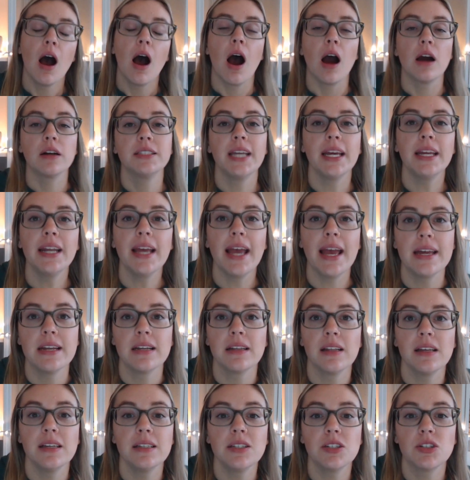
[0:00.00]
Our data
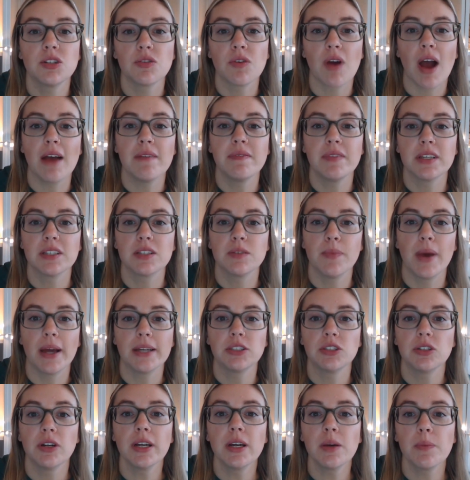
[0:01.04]
analysts derived this
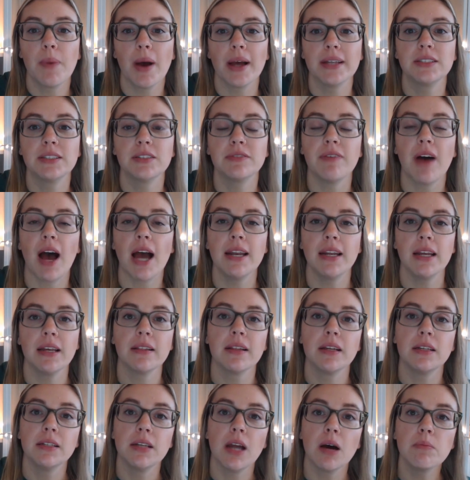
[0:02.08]
metric by dividing
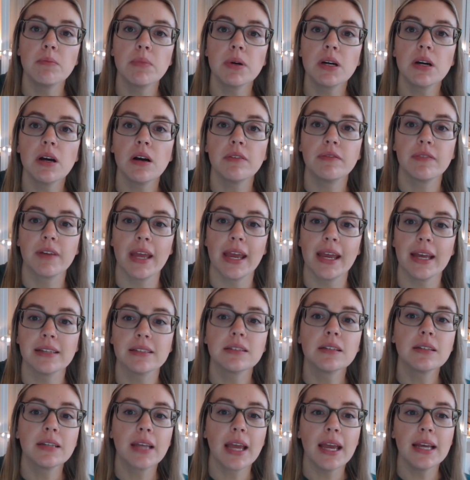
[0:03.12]
the number of
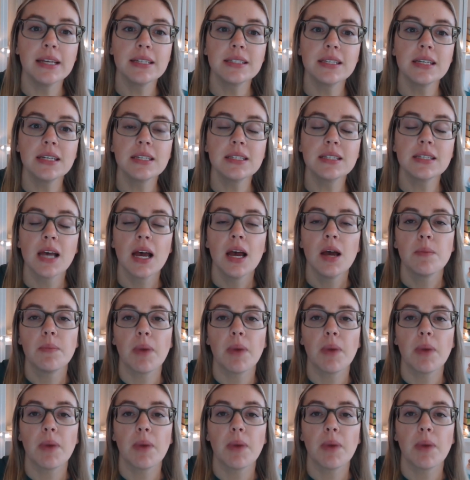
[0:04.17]
canceled cases